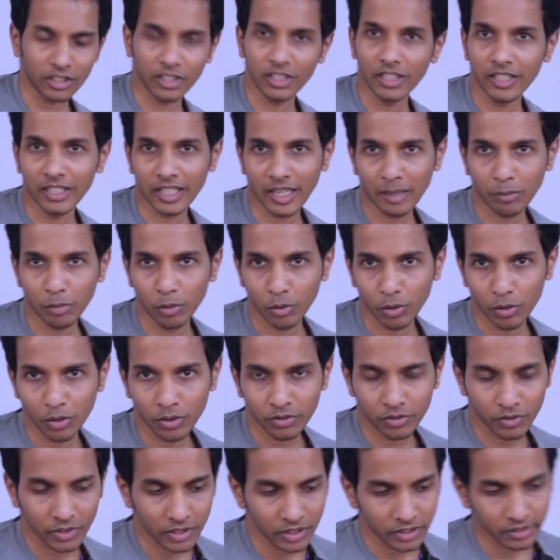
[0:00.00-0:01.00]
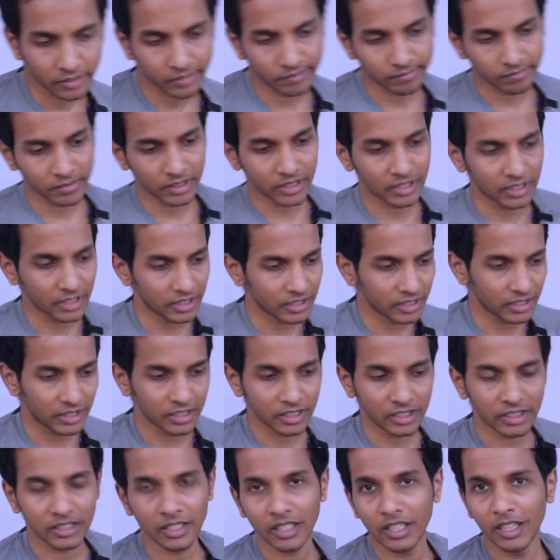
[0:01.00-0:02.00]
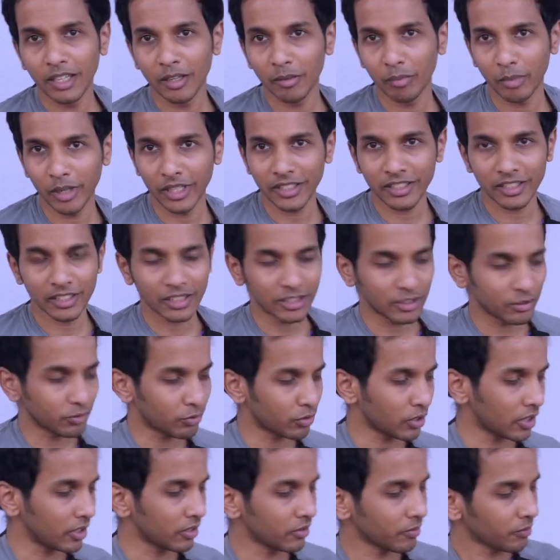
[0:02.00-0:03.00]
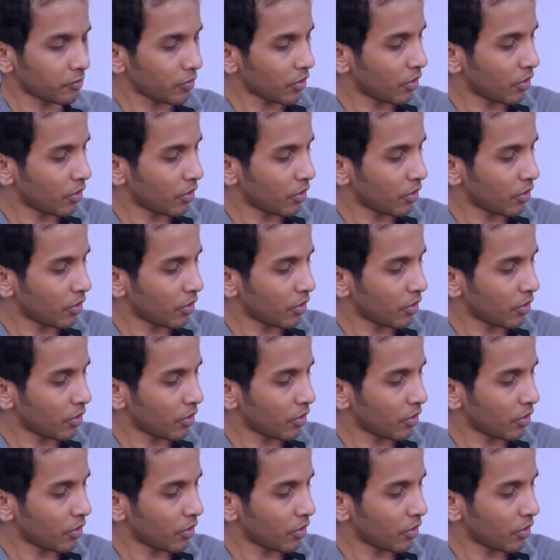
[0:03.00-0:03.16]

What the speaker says: grab hold of it and then just place it in the front.